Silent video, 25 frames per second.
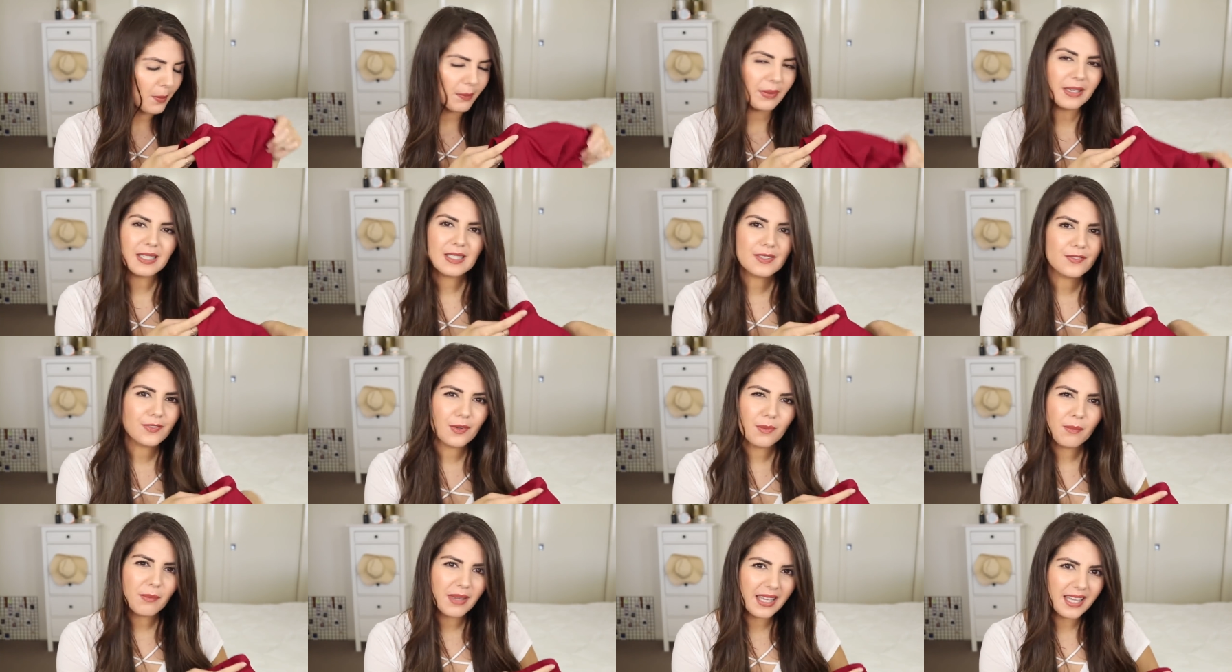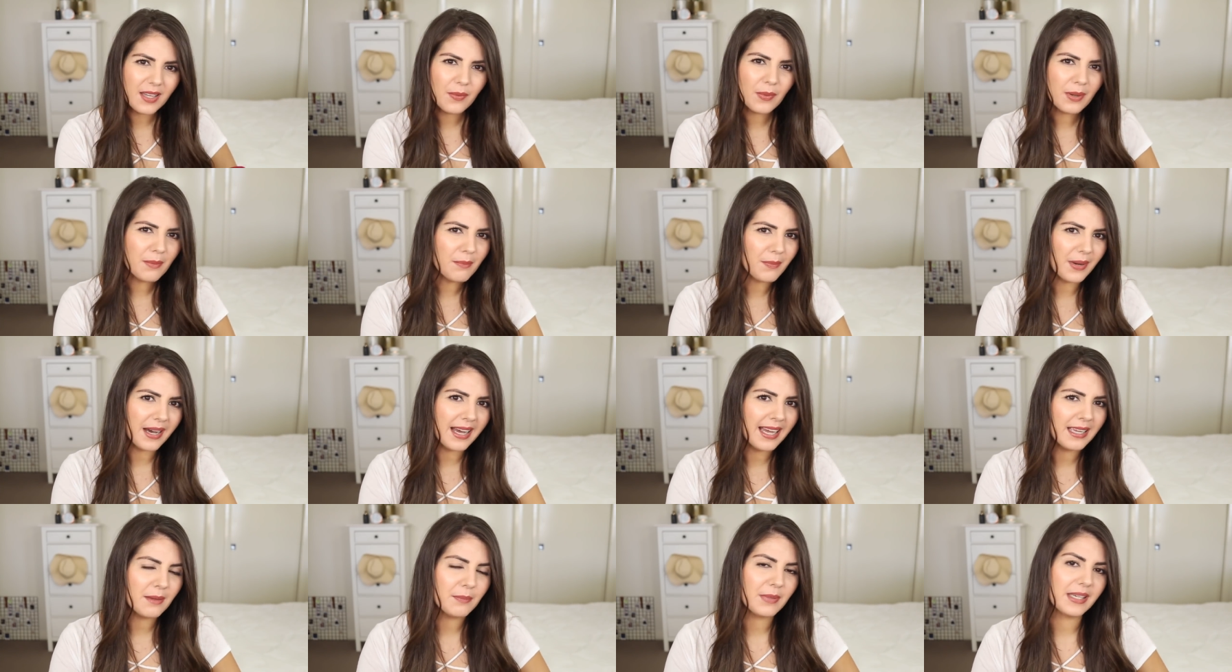Because for me, when
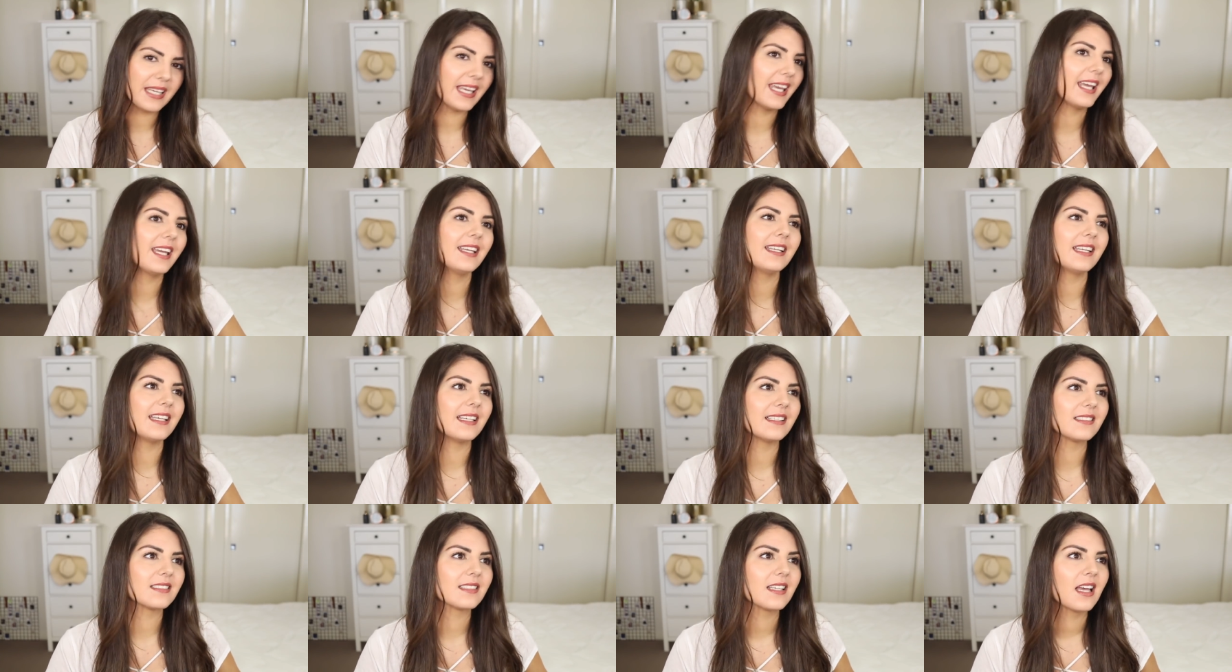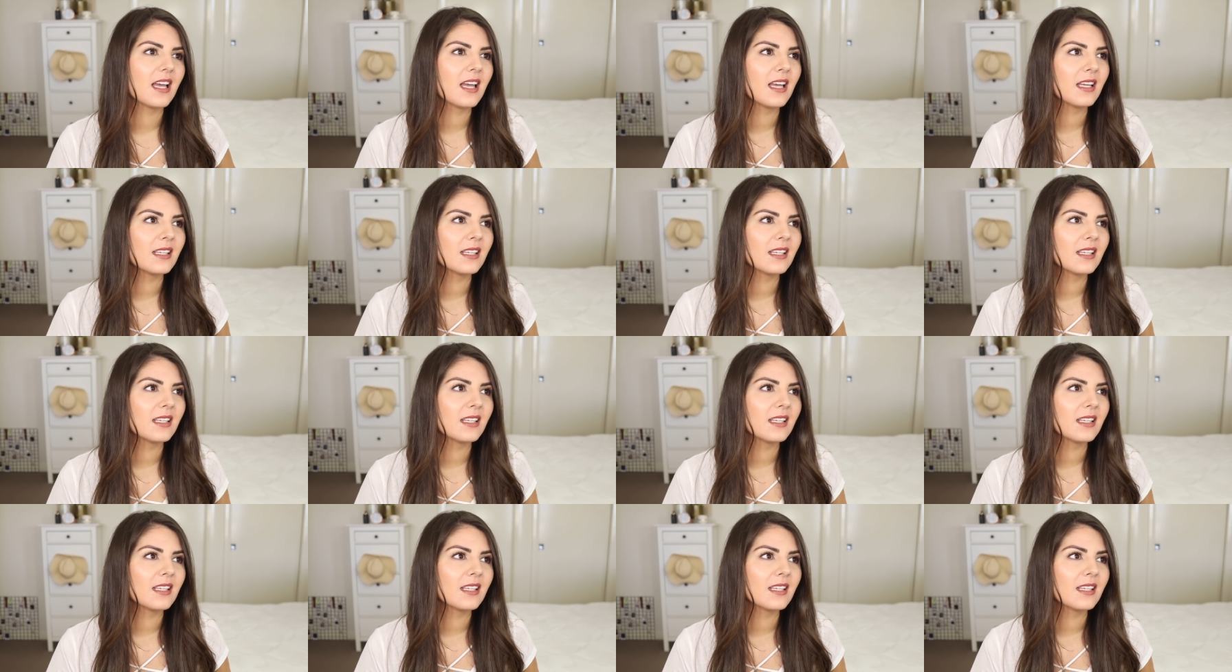buying bikinis,